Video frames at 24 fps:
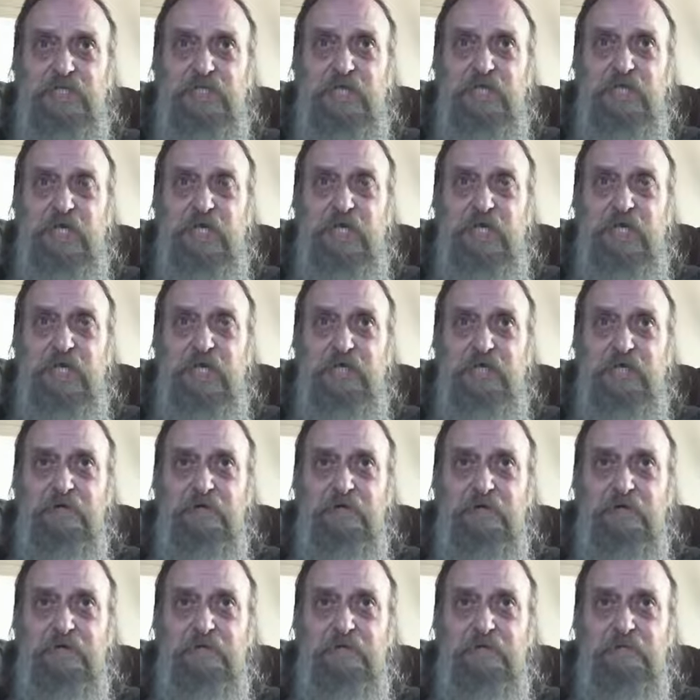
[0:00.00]

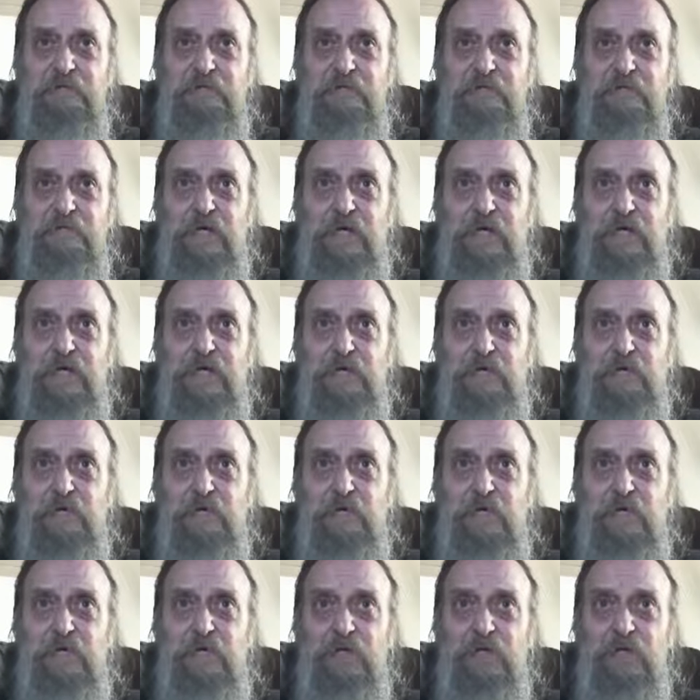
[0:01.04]
later by their
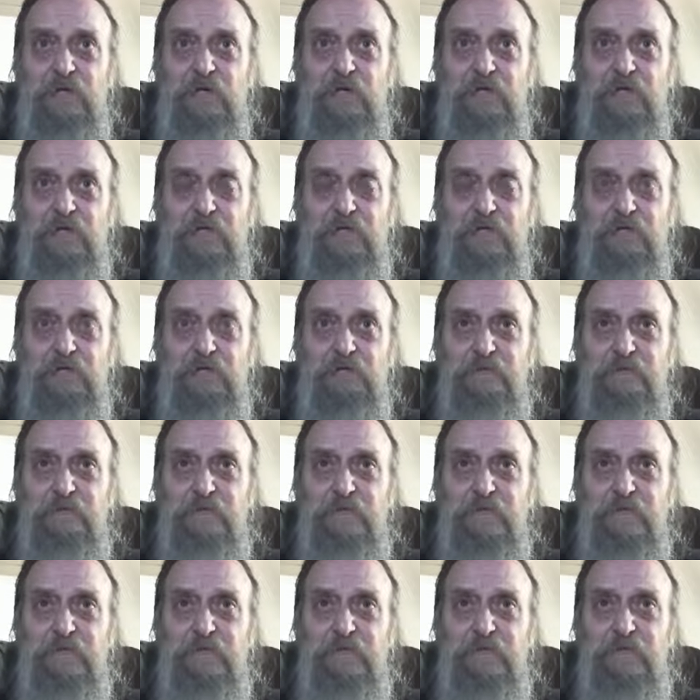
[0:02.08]
works or
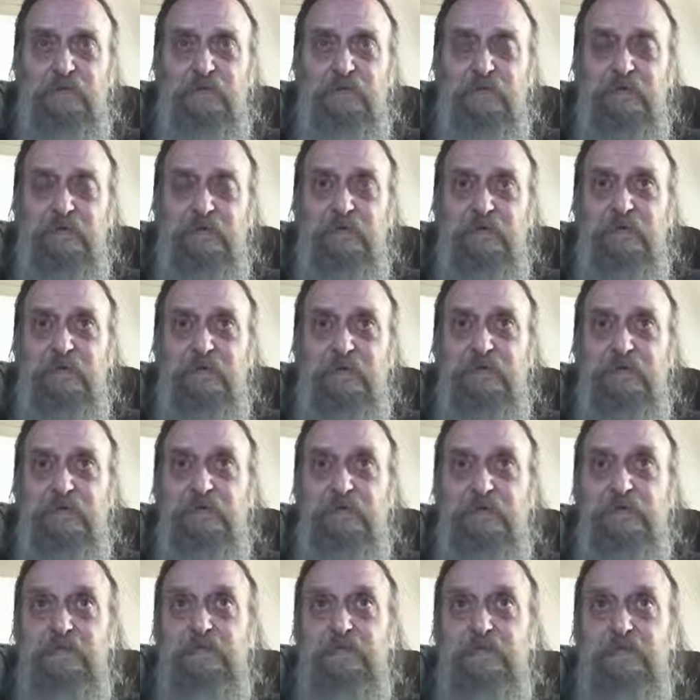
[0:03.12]
whatever
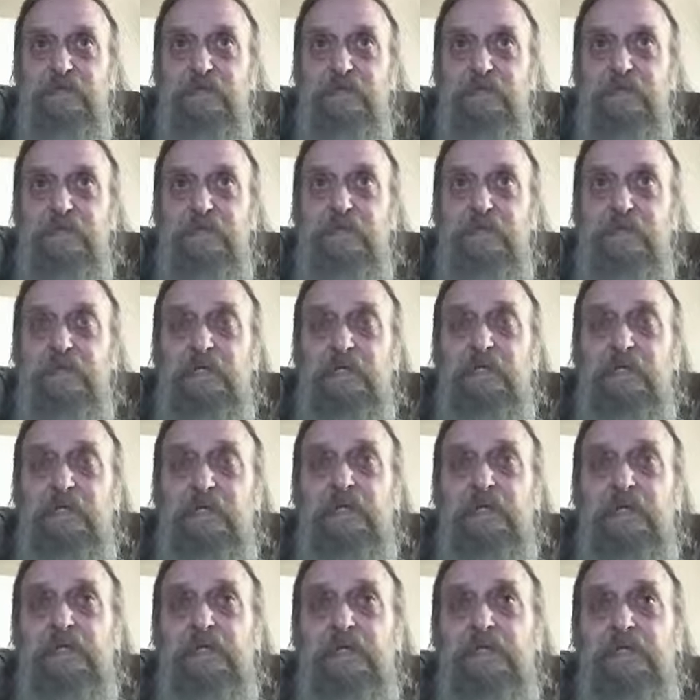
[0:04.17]
on
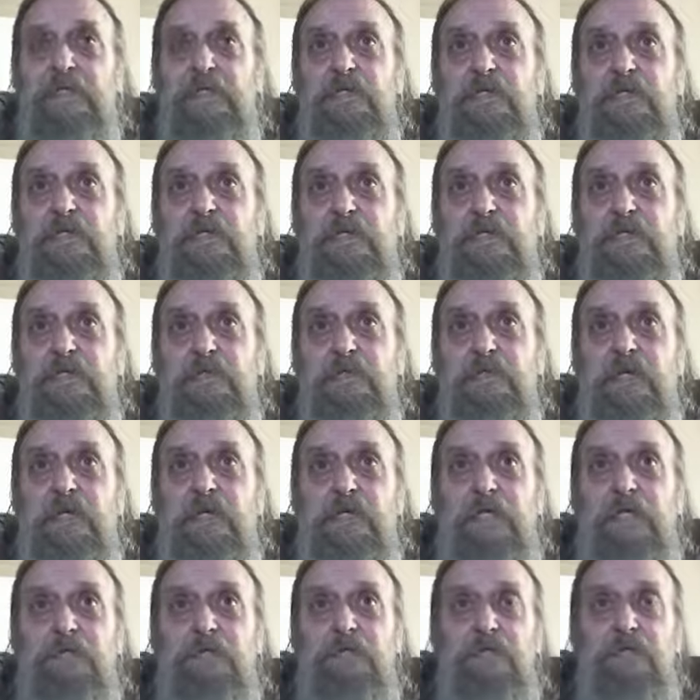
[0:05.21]
the, the
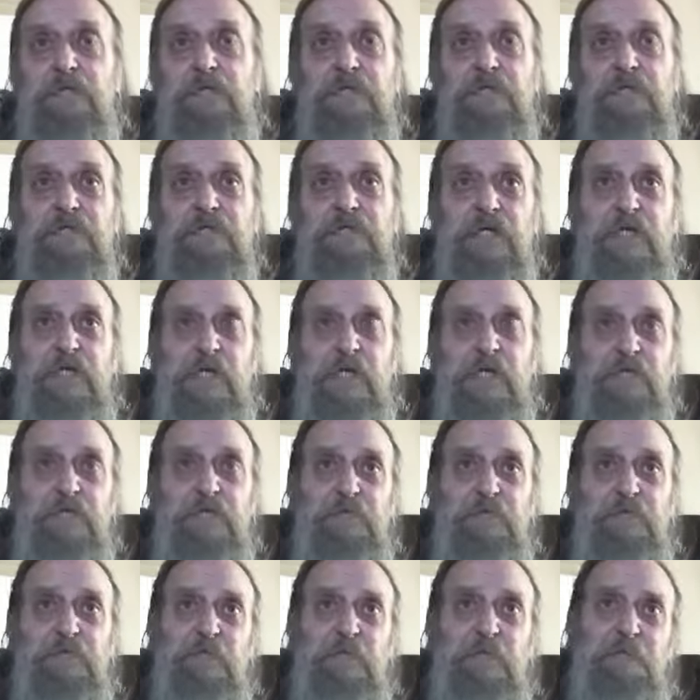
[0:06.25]
white throne
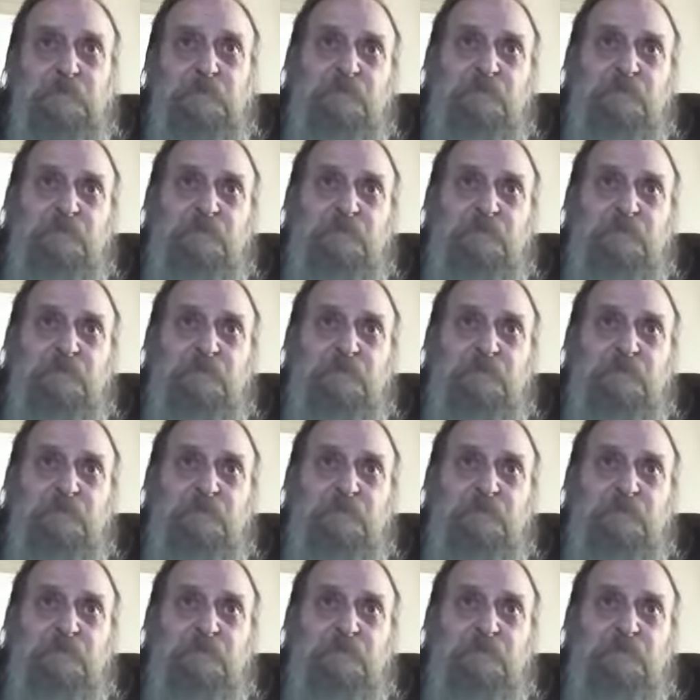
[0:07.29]
judgment.